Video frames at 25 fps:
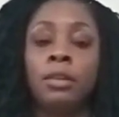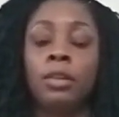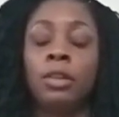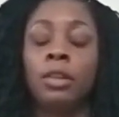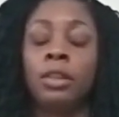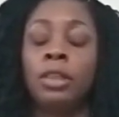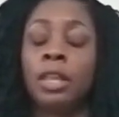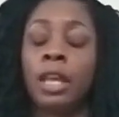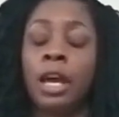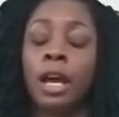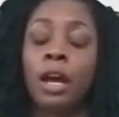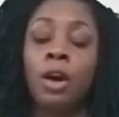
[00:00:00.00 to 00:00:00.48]

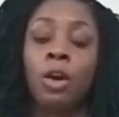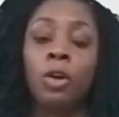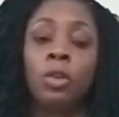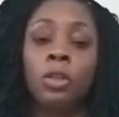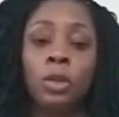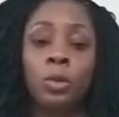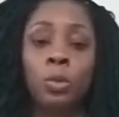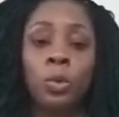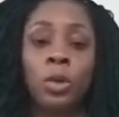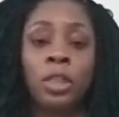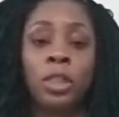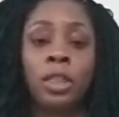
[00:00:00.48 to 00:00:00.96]
not
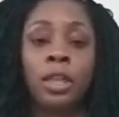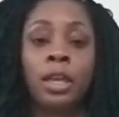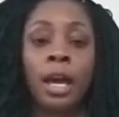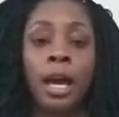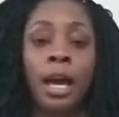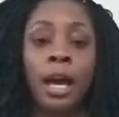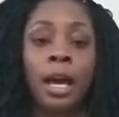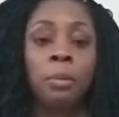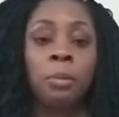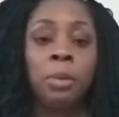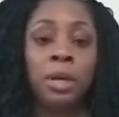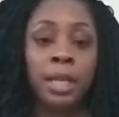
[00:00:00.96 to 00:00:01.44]
only with
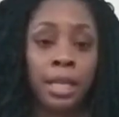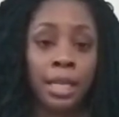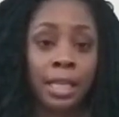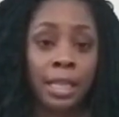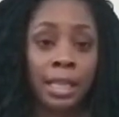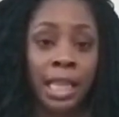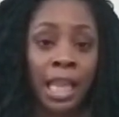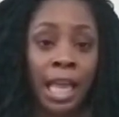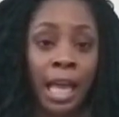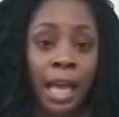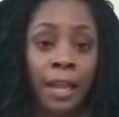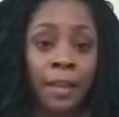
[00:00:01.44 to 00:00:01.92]
God but
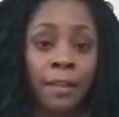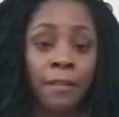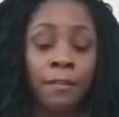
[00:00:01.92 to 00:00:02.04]
in life.